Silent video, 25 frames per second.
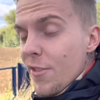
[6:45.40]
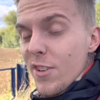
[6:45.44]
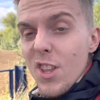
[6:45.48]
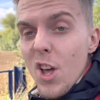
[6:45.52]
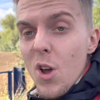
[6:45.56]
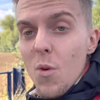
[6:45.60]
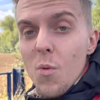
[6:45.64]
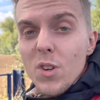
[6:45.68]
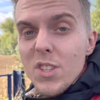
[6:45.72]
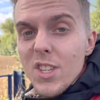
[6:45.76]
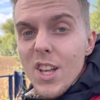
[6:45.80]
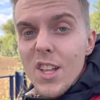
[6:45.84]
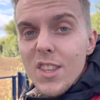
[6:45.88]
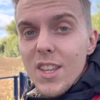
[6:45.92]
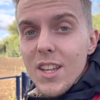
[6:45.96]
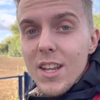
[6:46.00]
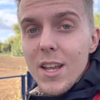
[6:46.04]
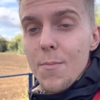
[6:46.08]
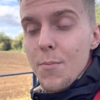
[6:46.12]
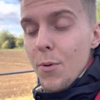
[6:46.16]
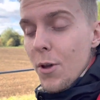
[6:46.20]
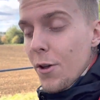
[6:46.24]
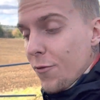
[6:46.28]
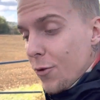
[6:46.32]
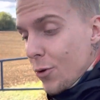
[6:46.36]
know what's under there,
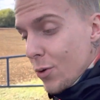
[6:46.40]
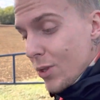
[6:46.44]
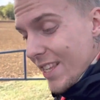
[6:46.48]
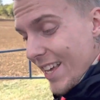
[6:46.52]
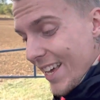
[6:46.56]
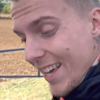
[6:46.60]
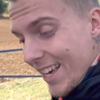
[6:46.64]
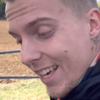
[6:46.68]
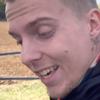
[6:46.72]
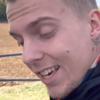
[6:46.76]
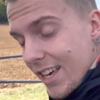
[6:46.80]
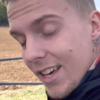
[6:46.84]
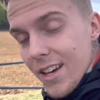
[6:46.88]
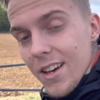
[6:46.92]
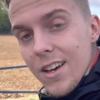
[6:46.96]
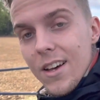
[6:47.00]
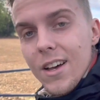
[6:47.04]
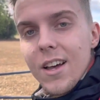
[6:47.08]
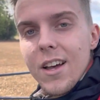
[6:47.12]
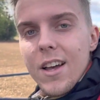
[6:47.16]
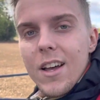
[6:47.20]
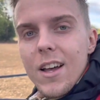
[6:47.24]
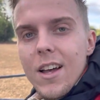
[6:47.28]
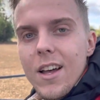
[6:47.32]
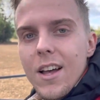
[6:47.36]
but if you dig,
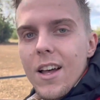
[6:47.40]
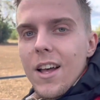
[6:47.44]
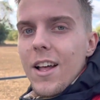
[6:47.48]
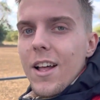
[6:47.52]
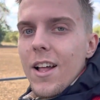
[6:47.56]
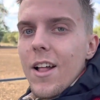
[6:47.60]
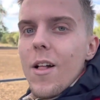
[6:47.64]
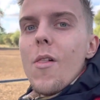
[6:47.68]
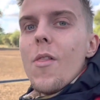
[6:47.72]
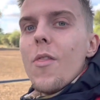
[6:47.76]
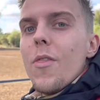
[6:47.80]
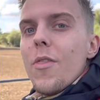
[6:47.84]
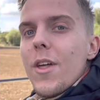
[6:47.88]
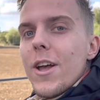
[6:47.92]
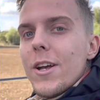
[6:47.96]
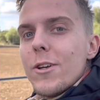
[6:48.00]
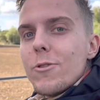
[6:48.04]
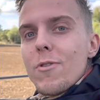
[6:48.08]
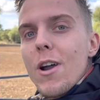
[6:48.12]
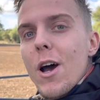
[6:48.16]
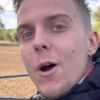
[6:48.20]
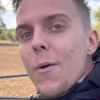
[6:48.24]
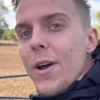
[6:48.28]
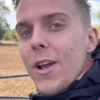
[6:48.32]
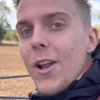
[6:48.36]
there's
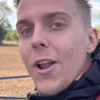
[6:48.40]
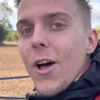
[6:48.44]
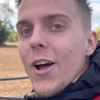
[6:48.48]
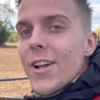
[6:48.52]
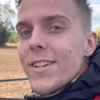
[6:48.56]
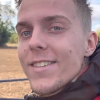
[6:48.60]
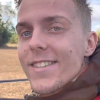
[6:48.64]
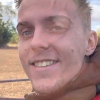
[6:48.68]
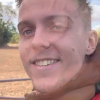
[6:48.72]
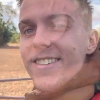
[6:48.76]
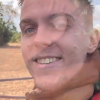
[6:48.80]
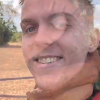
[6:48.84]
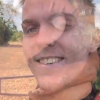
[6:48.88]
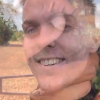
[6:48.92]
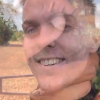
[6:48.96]
railway lines.